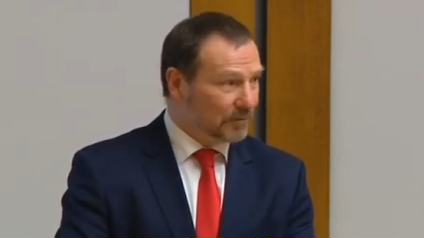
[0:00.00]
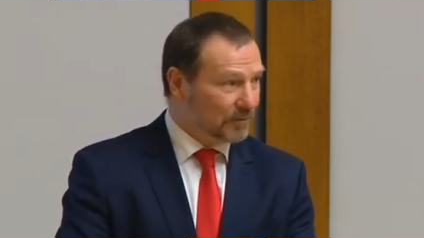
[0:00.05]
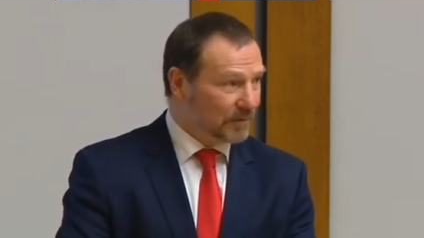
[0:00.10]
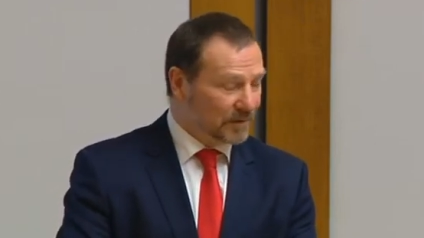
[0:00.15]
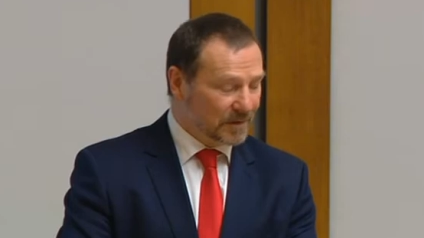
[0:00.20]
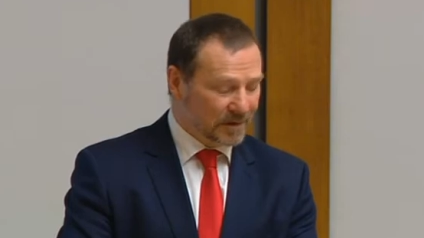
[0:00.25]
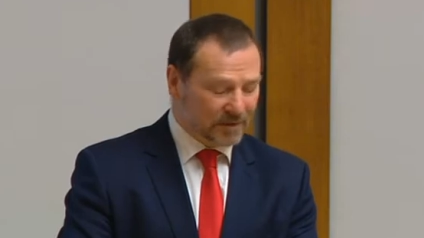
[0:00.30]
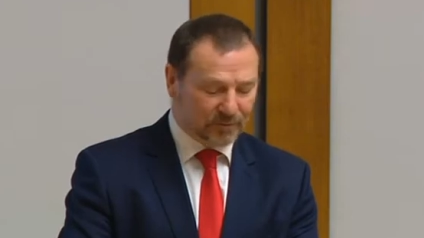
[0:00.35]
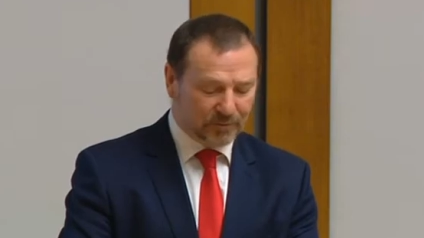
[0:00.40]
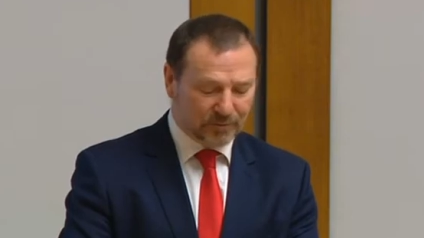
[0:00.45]

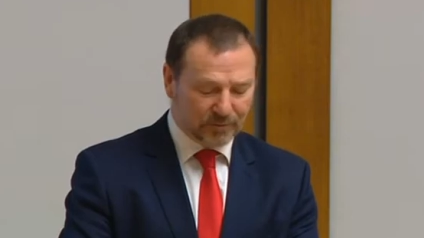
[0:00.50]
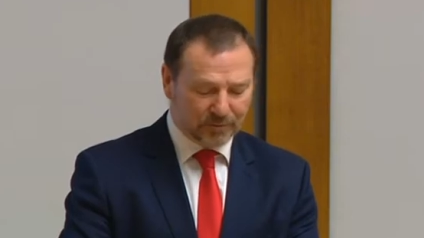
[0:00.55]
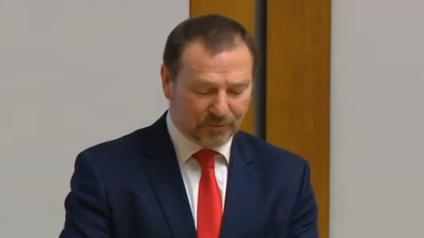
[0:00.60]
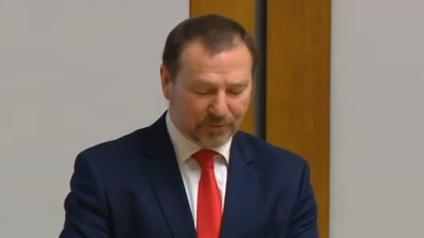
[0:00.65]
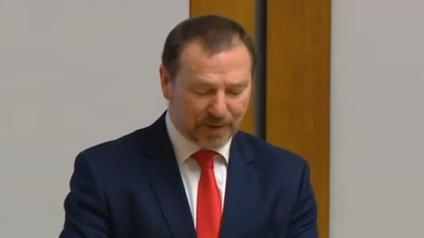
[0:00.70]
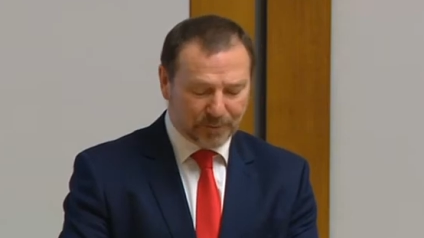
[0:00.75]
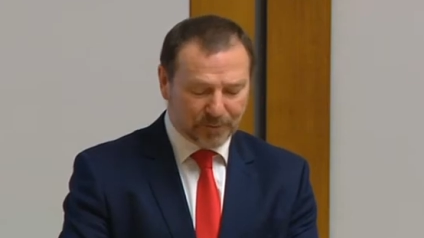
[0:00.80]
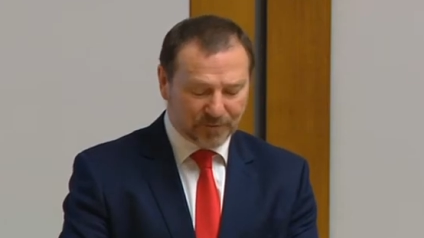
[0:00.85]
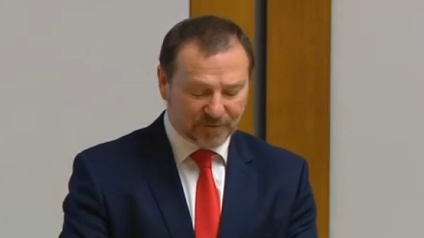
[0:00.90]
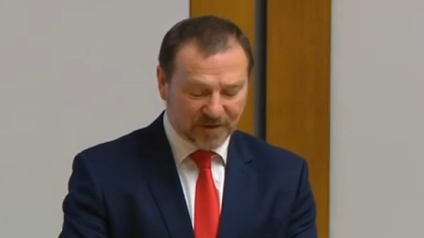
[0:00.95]
it
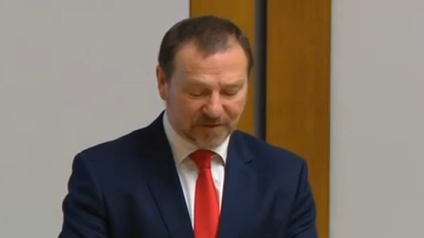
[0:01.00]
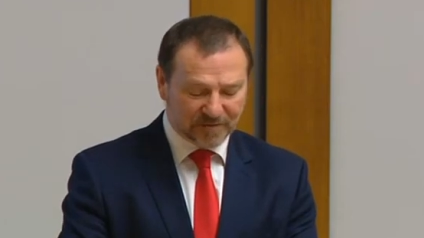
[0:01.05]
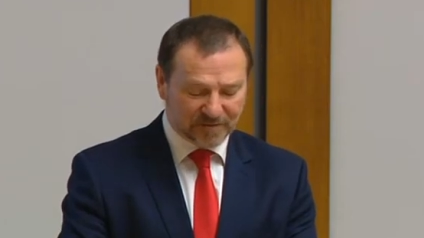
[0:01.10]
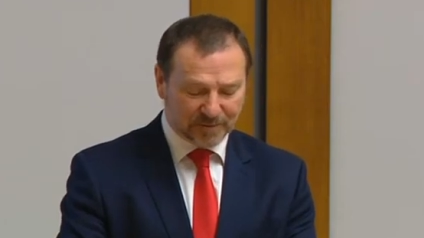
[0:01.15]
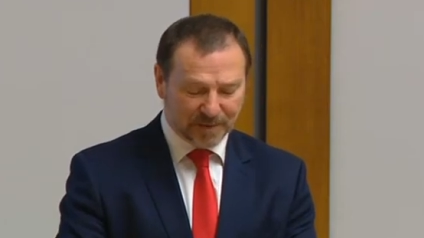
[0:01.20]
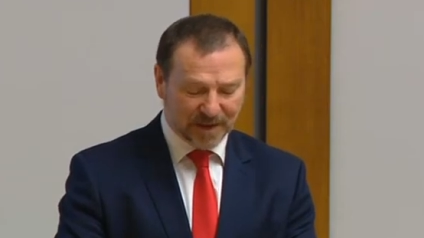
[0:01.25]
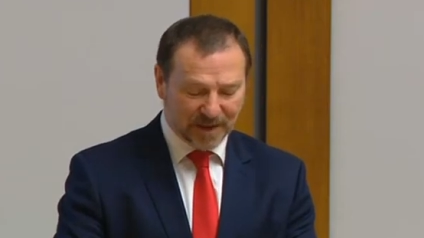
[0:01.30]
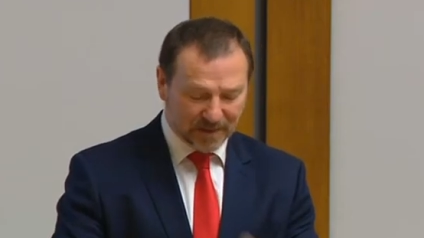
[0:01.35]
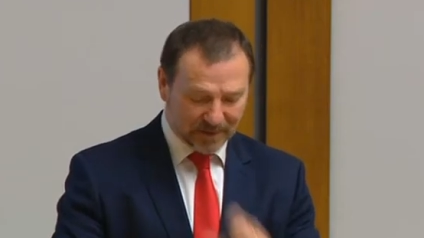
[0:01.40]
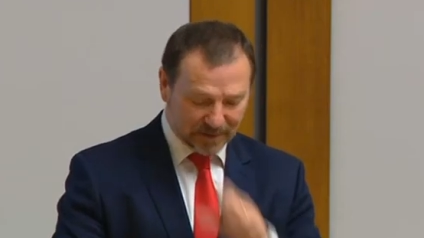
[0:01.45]
represents
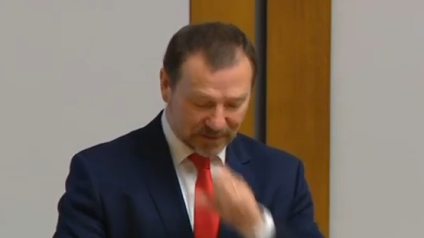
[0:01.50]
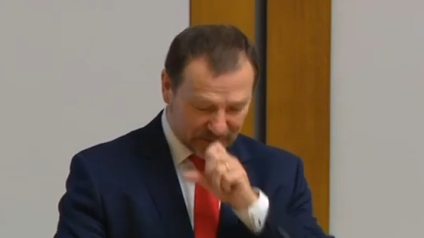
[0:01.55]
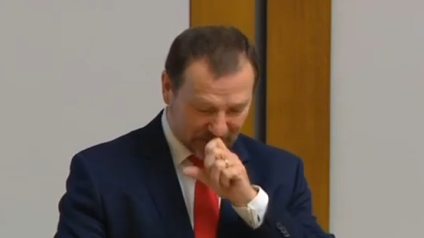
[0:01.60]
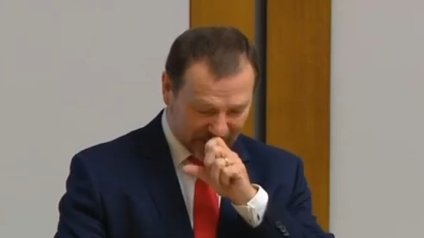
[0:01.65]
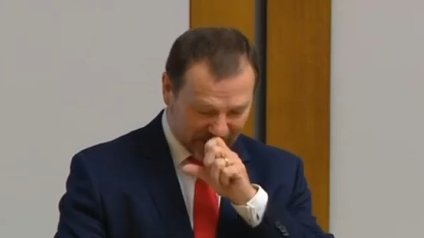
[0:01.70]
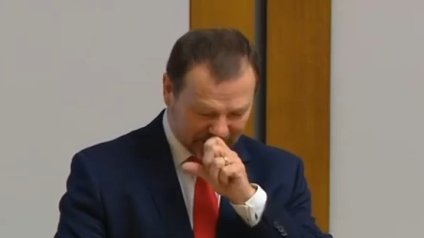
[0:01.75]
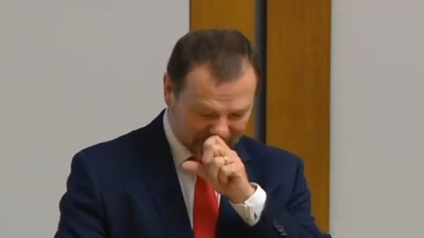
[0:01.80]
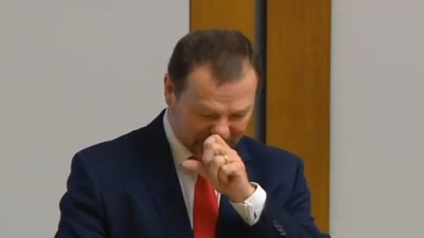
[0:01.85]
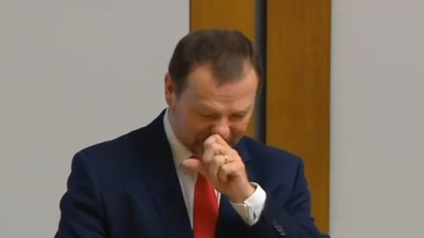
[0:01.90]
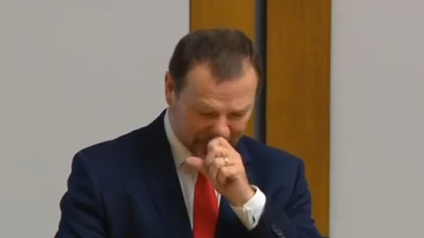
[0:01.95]
about
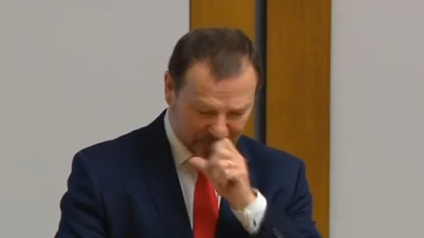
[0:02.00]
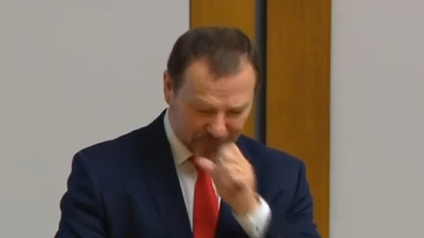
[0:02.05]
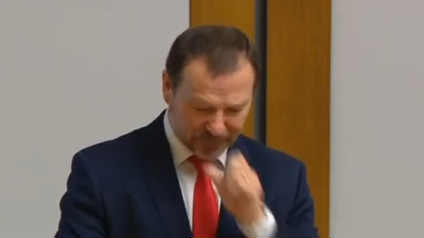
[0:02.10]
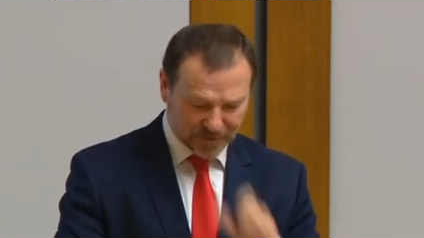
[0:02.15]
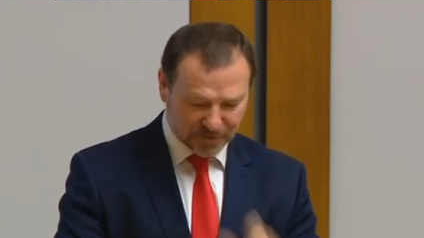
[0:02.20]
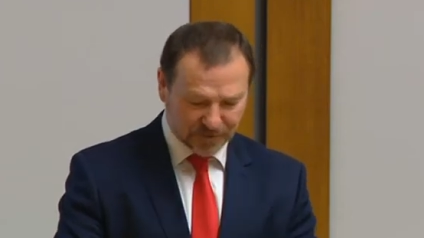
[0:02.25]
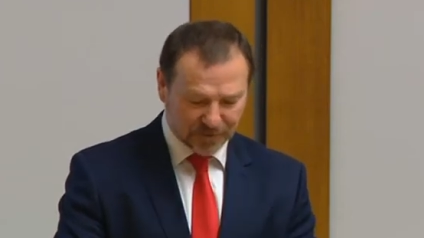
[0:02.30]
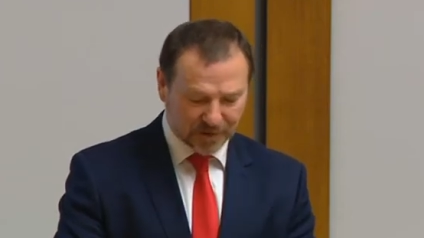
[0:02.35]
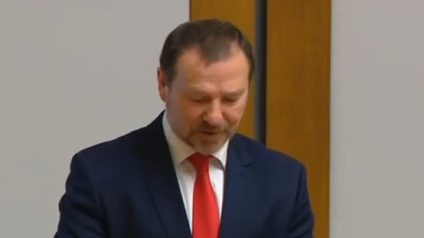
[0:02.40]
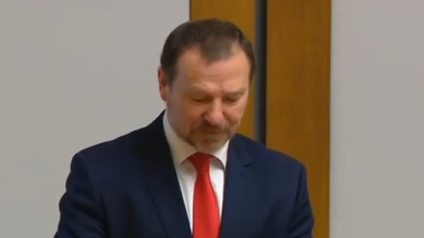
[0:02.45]
85 to
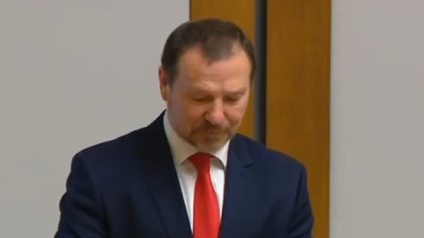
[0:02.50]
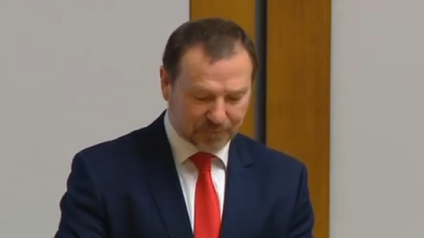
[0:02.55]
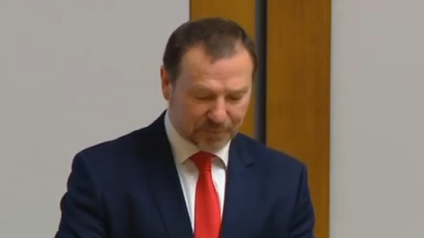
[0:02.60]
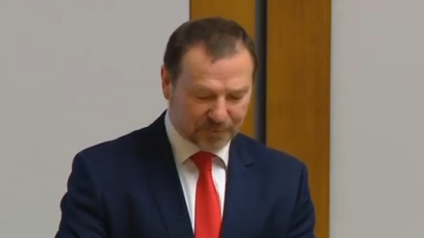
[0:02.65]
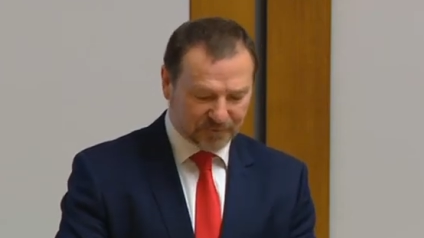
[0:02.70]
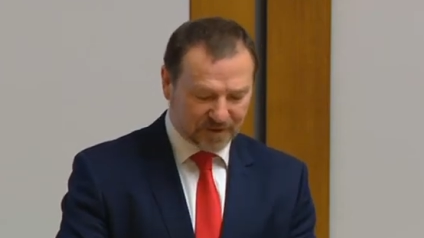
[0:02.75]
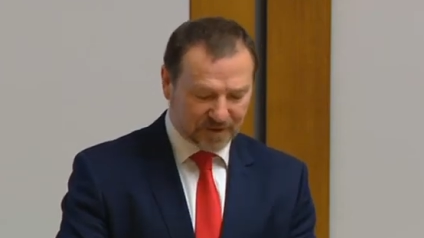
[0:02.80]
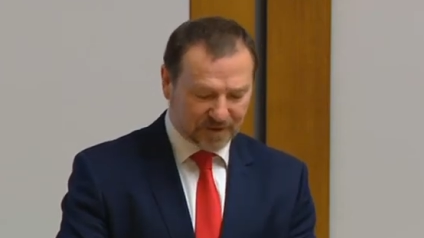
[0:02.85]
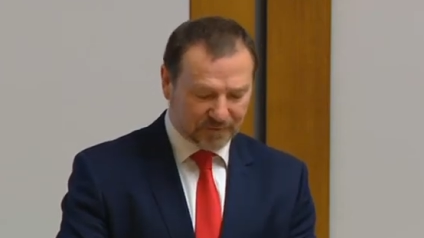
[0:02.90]
90%